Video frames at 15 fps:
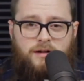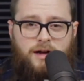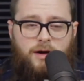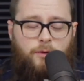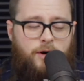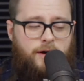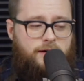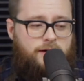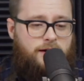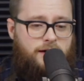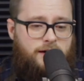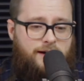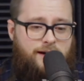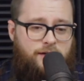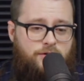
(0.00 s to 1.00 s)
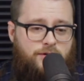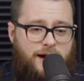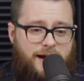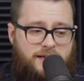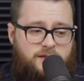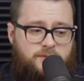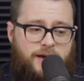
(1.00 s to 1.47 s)
I want another
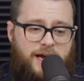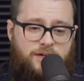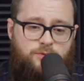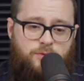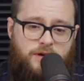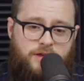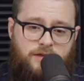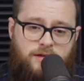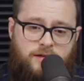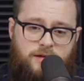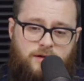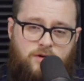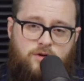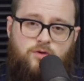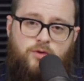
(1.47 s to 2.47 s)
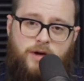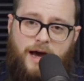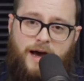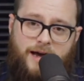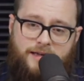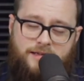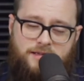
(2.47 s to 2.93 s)
crack at Smash with new
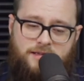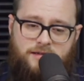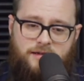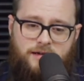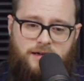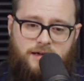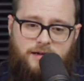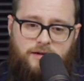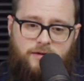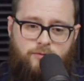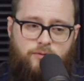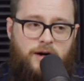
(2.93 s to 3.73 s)
guys uh,